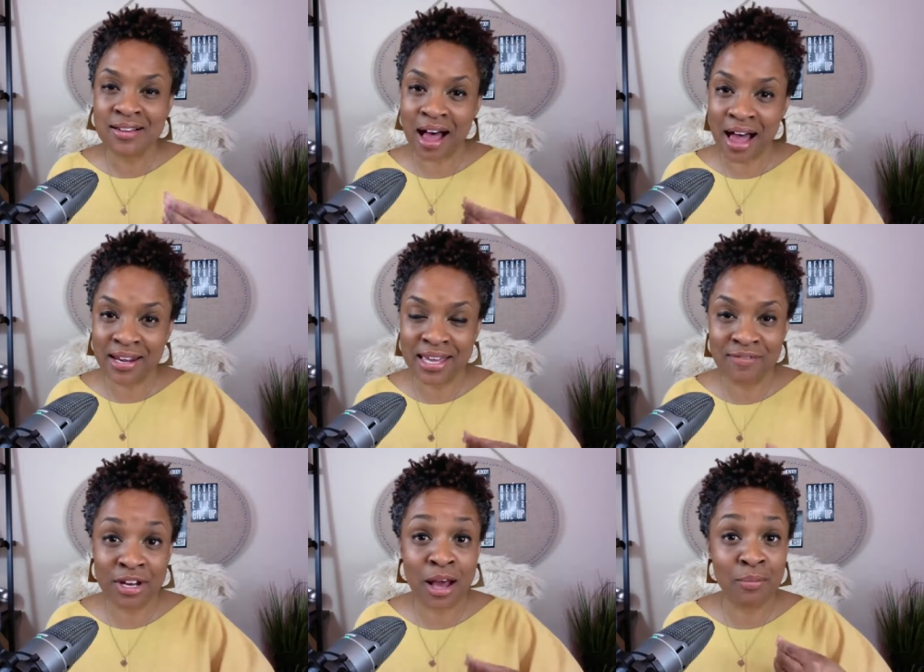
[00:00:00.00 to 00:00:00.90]

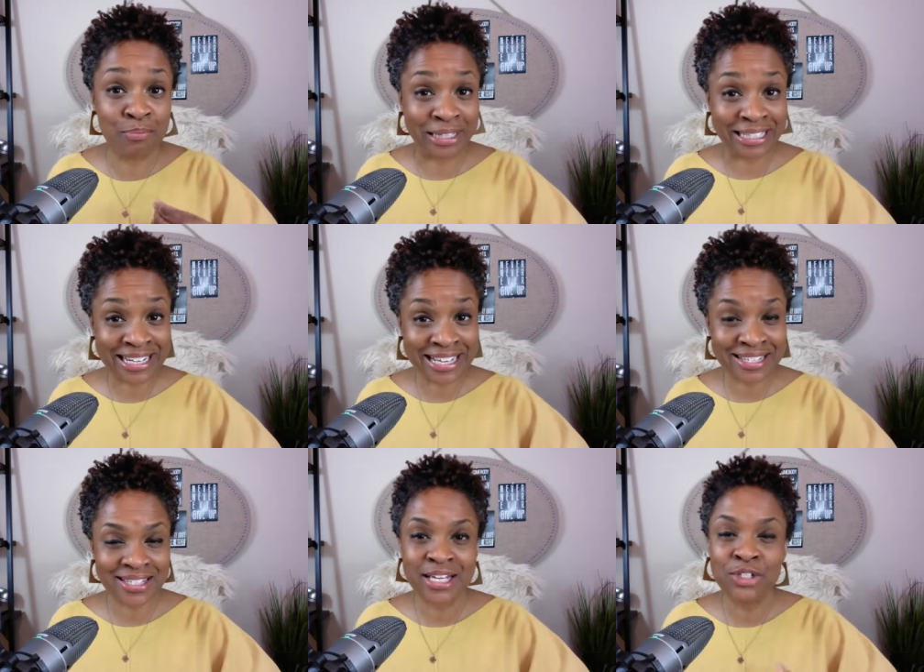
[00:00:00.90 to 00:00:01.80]
God-given
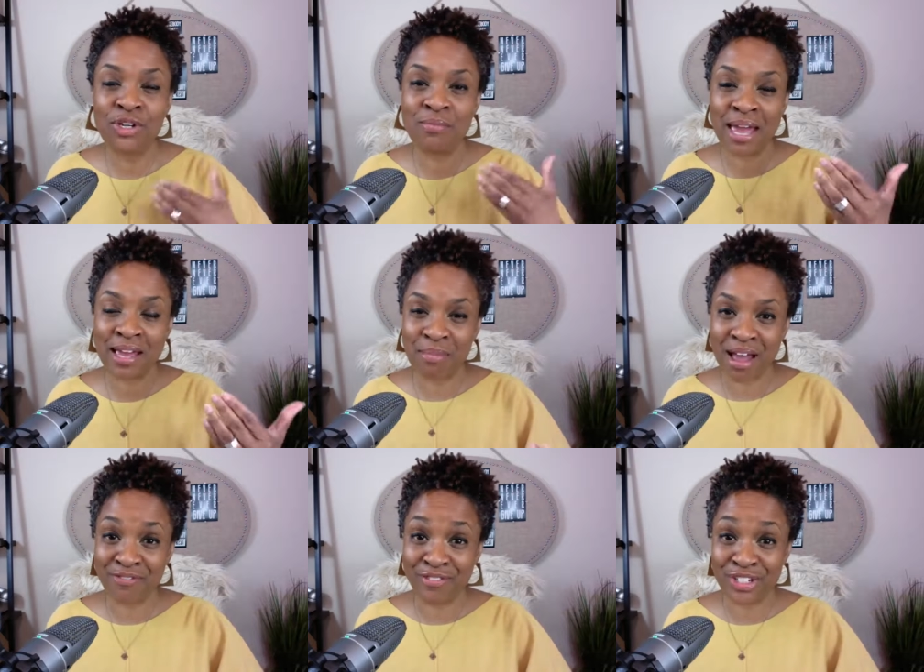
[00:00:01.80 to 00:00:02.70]
abilities to make
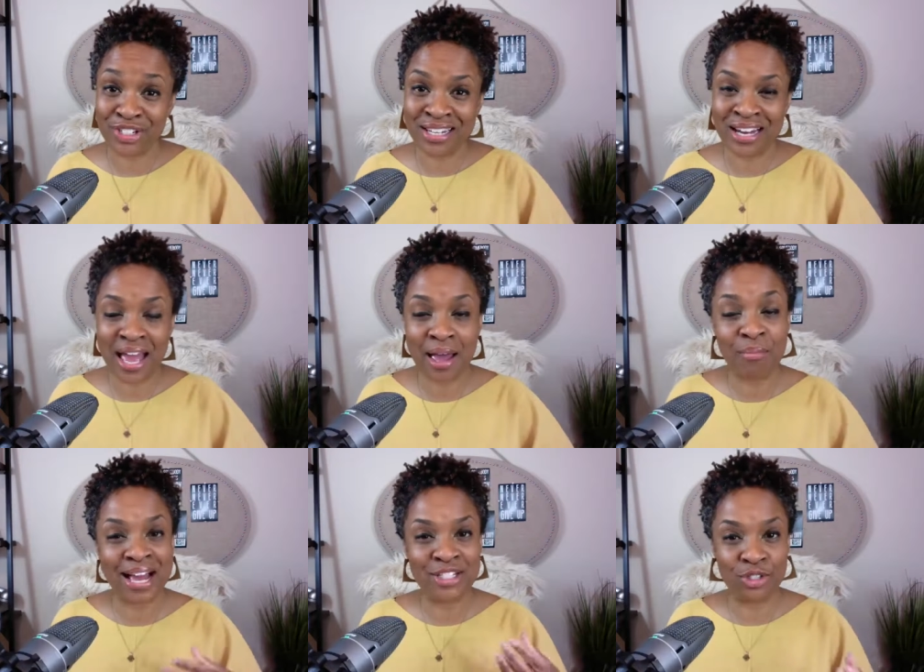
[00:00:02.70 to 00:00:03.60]
my vision and
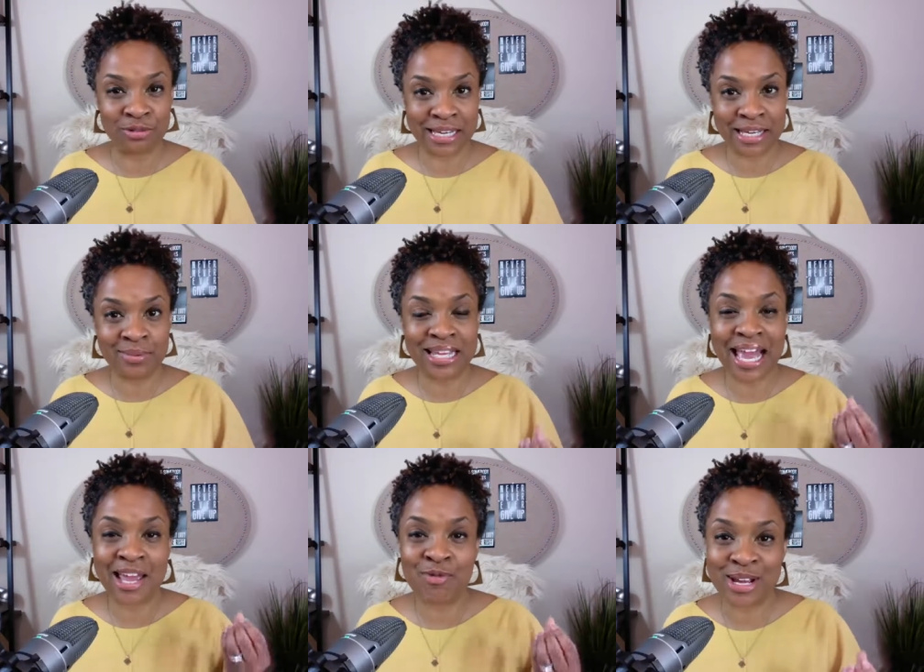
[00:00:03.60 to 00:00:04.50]
my dreams
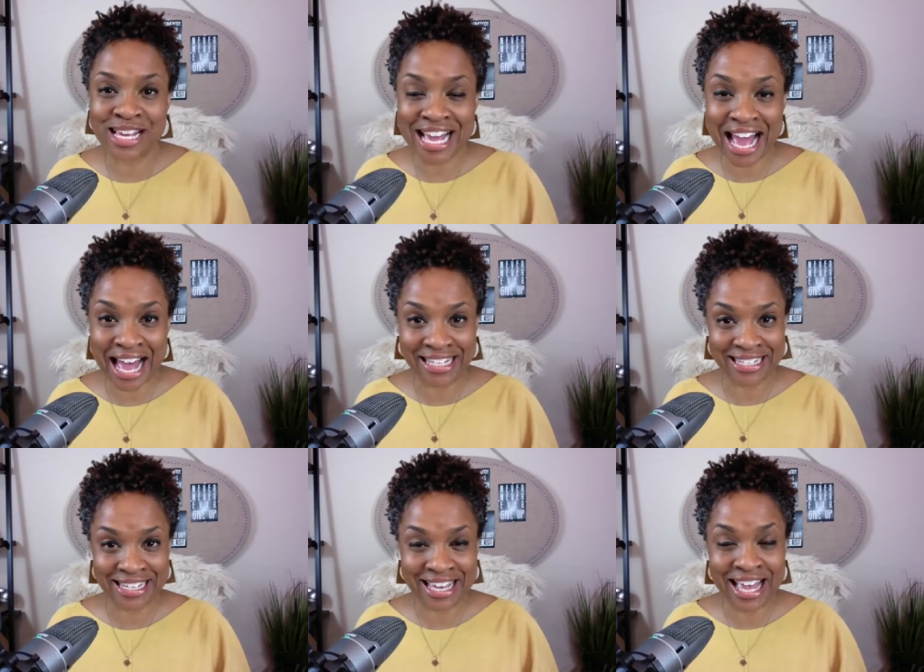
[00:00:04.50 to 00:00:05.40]
a
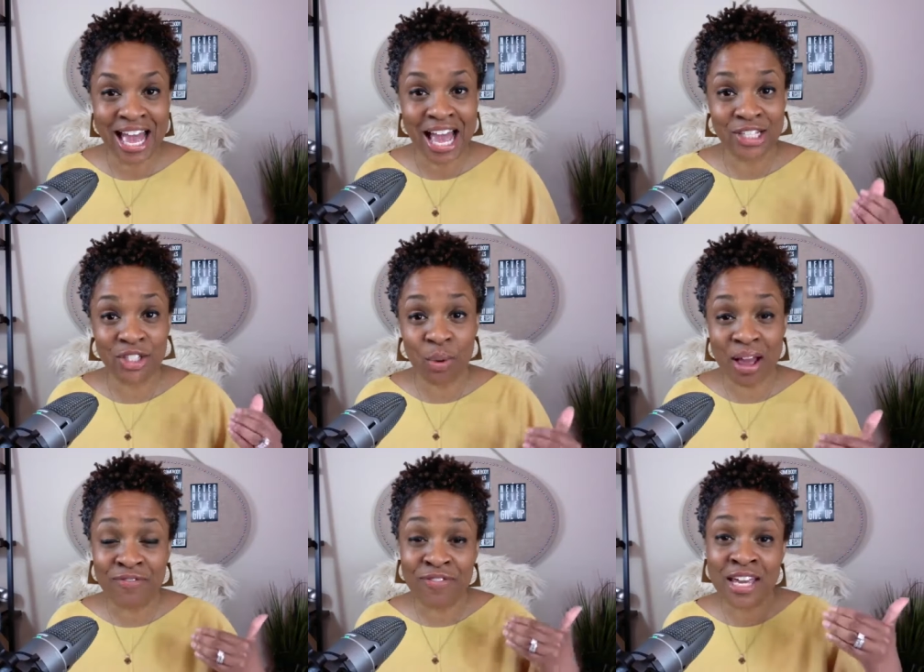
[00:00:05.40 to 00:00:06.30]
reality. And so
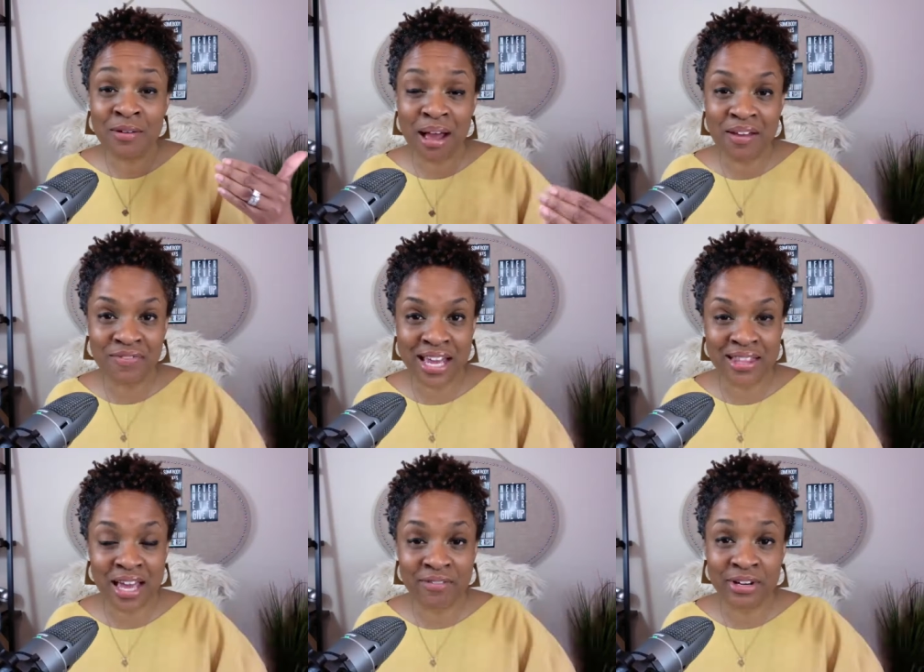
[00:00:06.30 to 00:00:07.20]
I feed my
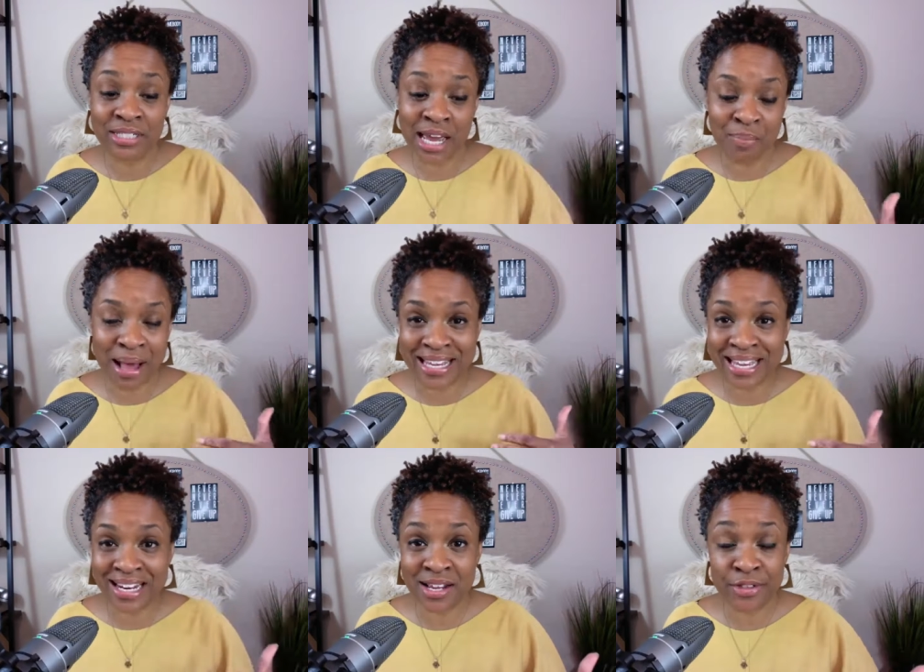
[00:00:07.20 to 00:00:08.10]
faith every day by
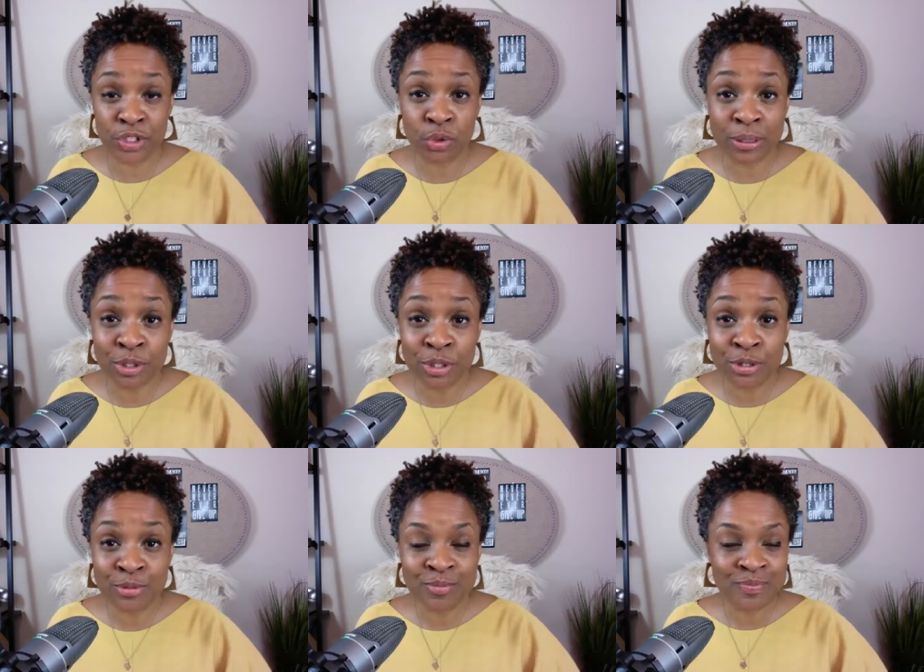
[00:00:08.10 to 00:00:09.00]
getting in the
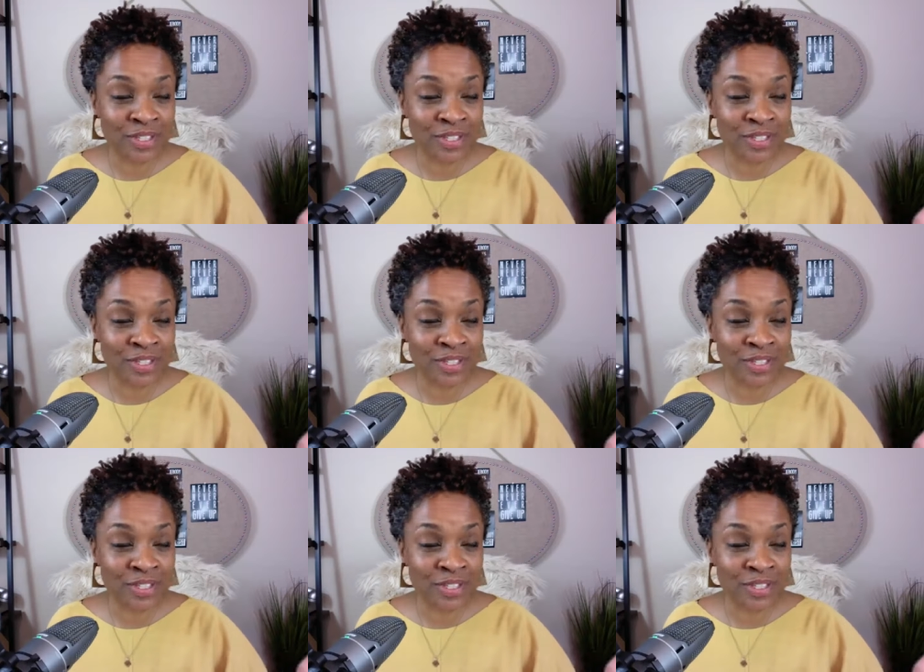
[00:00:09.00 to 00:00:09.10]
scriptures,